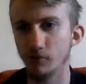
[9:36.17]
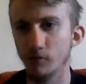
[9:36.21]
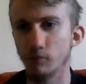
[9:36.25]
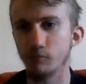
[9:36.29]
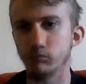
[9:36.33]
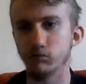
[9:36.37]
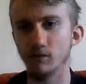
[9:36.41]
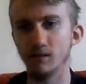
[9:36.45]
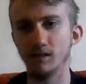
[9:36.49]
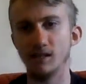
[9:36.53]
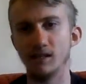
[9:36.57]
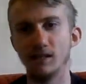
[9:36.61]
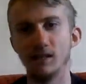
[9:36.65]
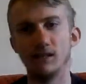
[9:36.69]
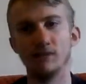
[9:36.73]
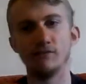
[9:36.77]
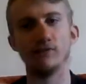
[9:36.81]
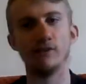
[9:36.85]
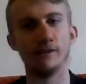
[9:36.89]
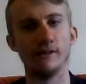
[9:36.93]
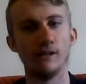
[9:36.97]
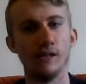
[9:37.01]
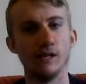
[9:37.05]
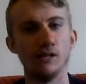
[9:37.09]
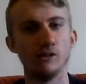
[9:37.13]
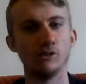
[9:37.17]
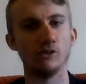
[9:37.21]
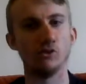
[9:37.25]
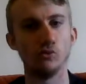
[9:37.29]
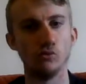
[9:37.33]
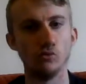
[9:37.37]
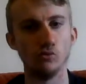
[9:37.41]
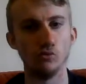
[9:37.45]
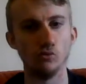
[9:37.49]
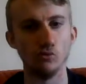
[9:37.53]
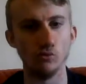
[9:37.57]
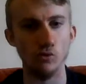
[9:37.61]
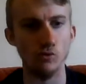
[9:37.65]
breaking financial
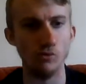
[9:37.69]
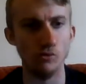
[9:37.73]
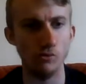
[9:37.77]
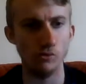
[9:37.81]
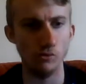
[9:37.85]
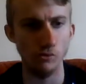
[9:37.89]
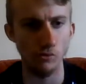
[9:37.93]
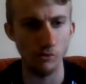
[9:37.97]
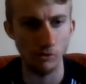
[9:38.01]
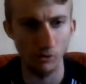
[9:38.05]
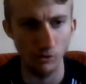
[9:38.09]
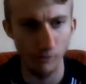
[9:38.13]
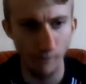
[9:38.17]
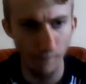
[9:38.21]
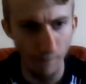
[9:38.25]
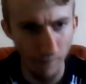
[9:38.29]
rules.